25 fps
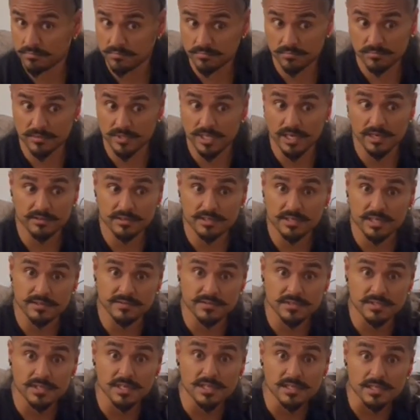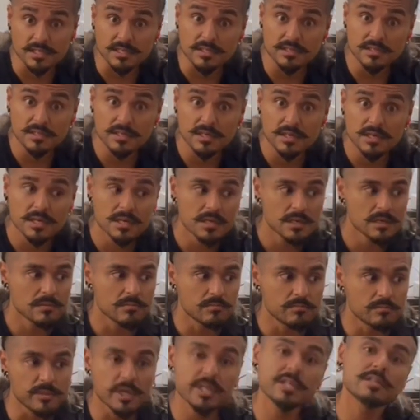now that I've said it,
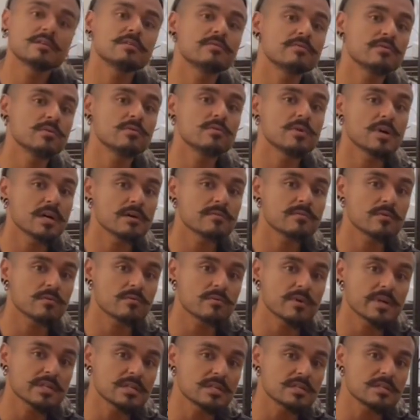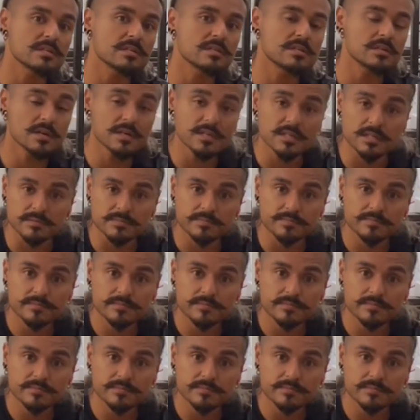many of you have already done.